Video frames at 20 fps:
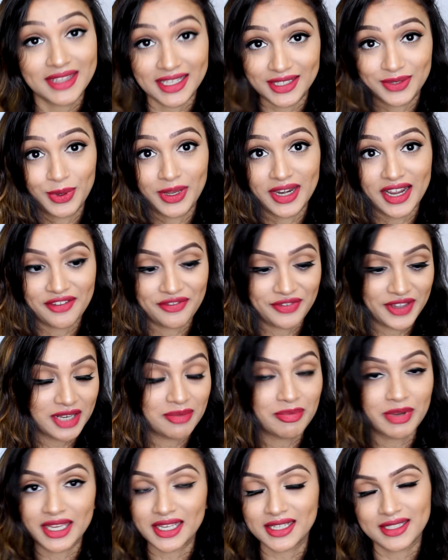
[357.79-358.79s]
That's what I
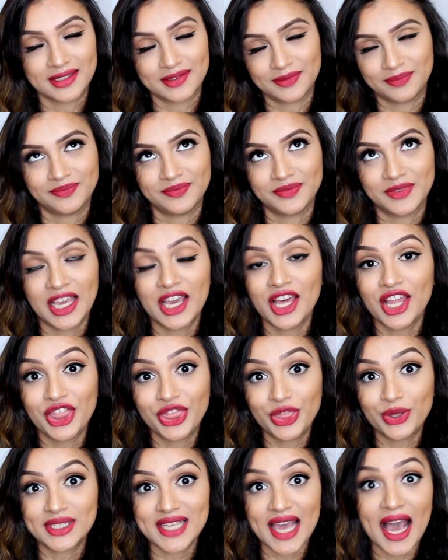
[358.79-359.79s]
feel, because
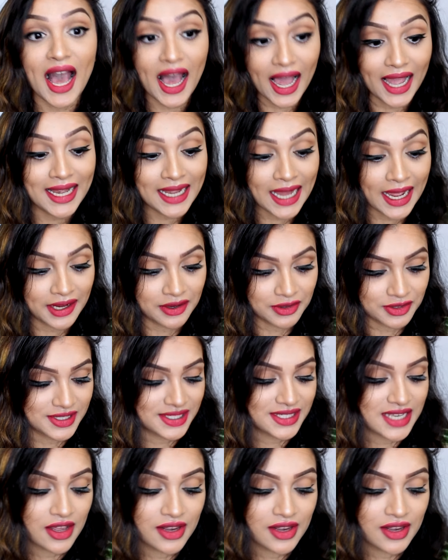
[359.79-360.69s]
those are highlighters.